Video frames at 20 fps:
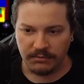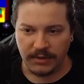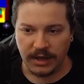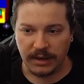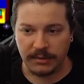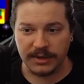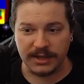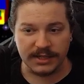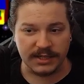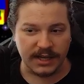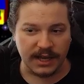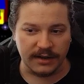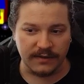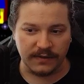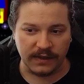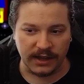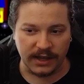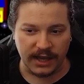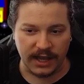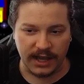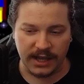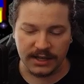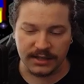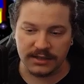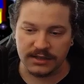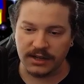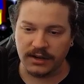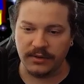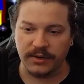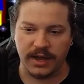Maybe this kind of thing
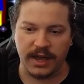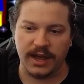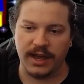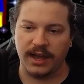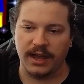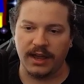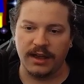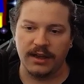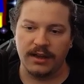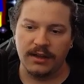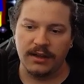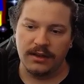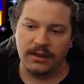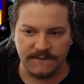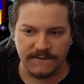is okay.